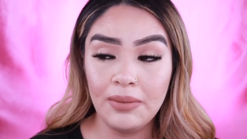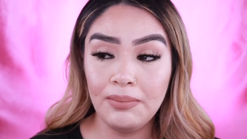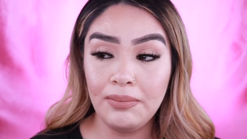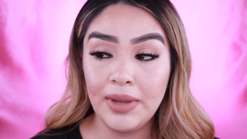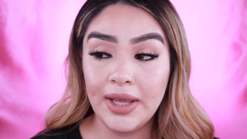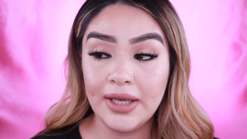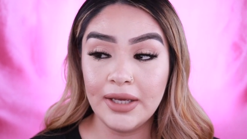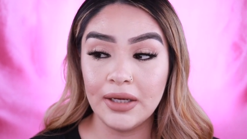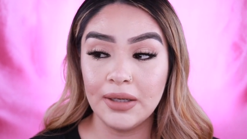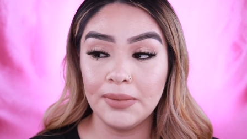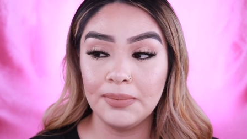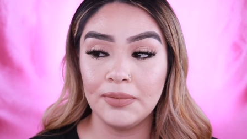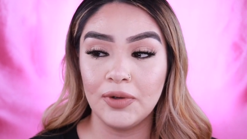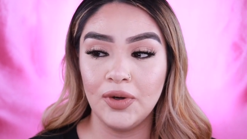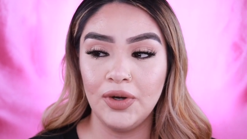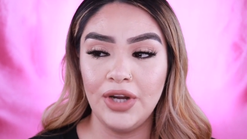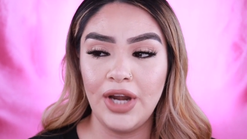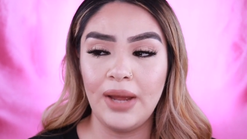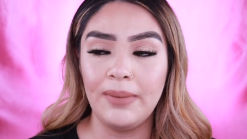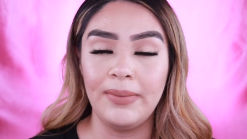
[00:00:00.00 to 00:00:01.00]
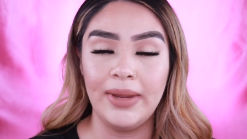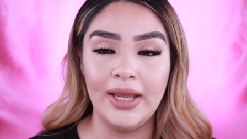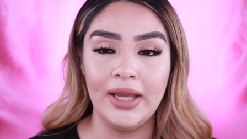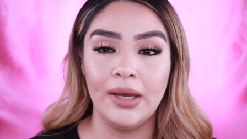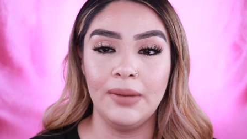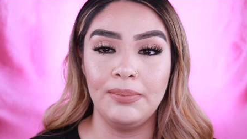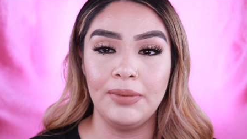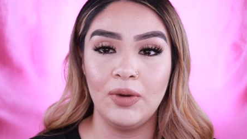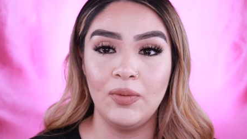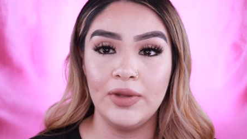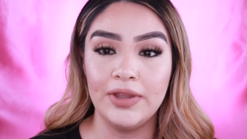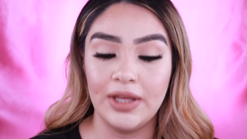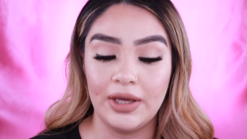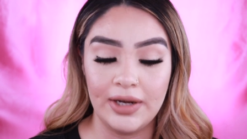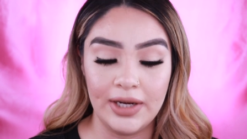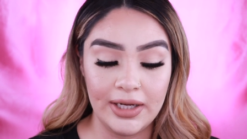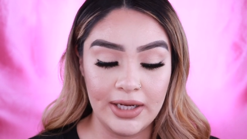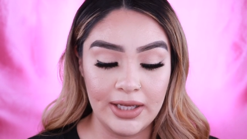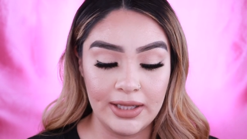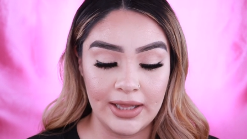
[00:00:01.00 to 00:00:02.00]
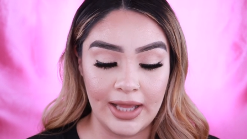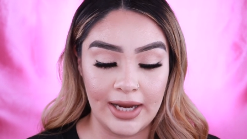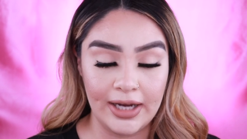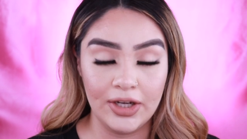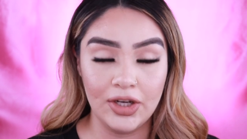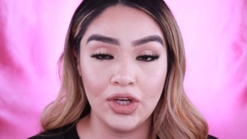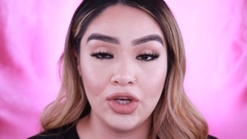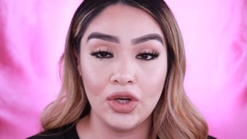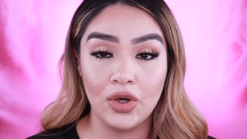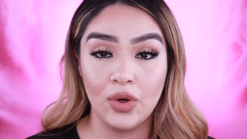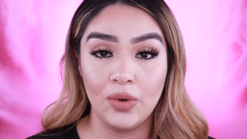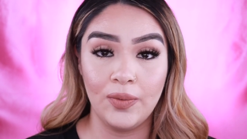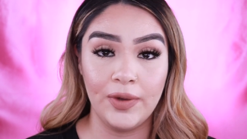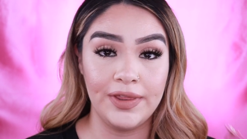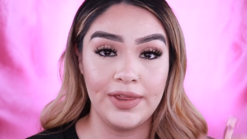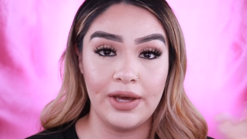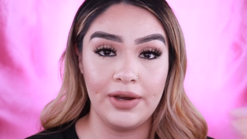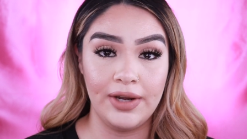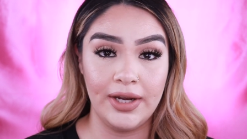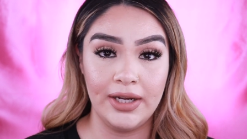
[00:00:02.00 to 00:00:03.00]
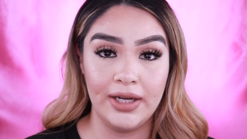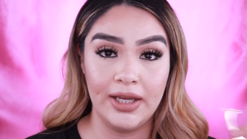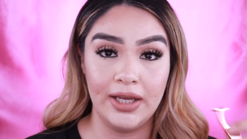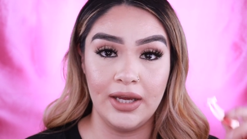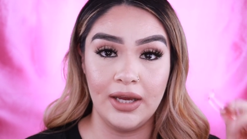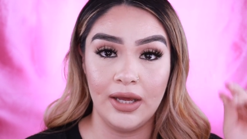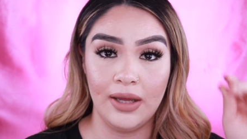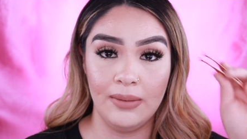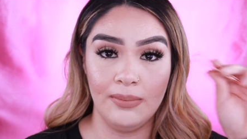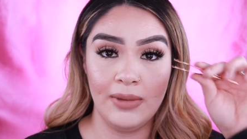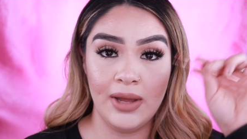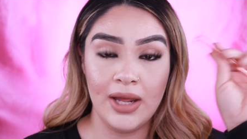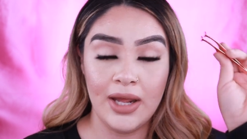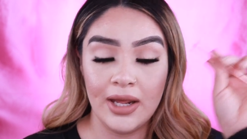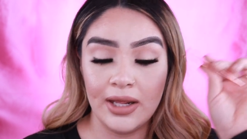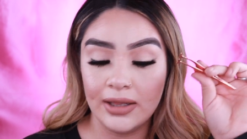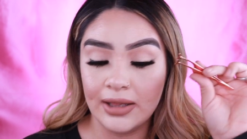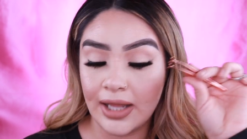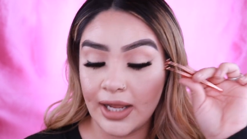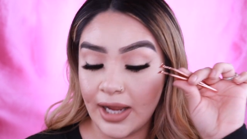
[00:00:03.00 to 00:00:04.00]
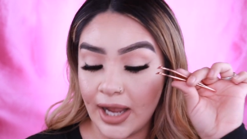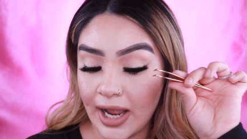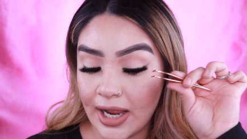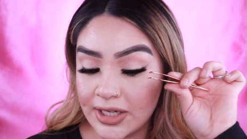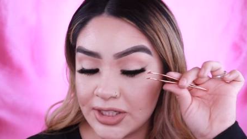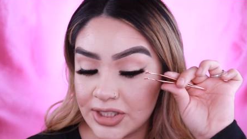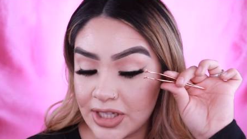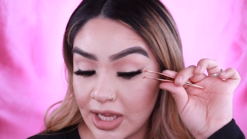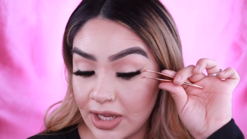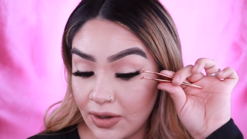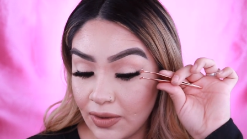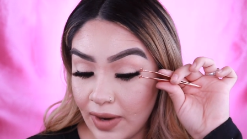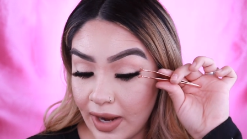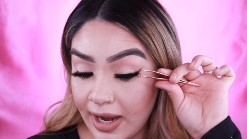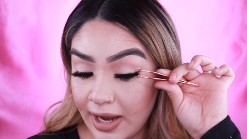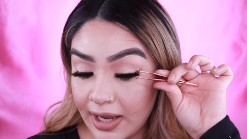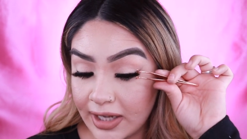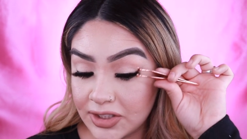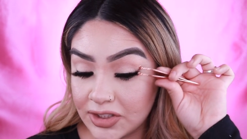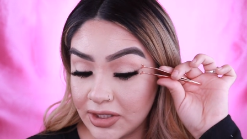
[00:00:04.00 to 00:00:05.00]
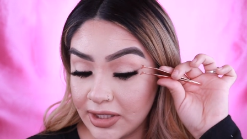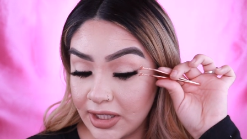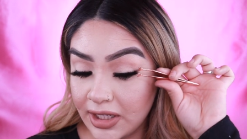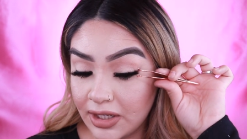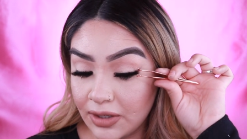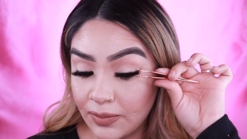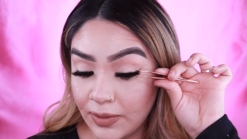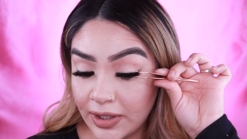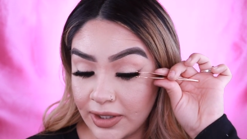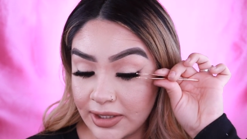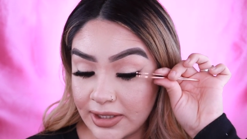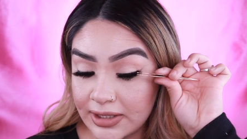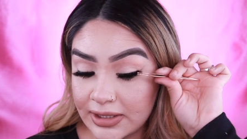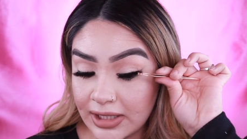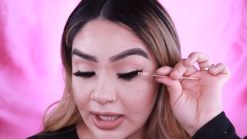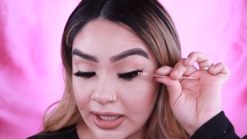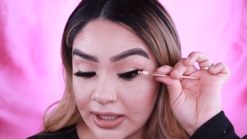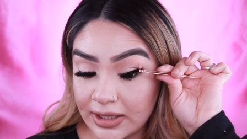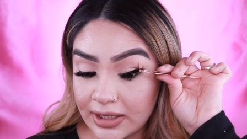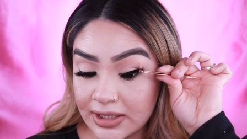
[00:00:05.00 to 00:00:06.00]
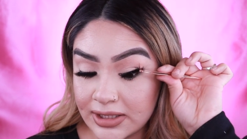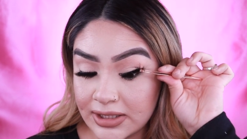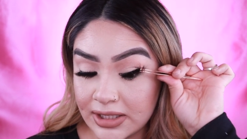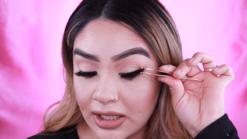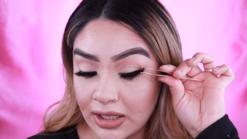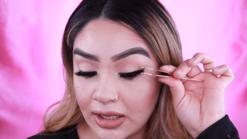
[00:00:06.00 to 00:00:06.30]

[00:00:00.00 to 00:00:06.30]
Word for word: makeup or not makeup without any liner or without any um like eyeshadow i actually could wear these like this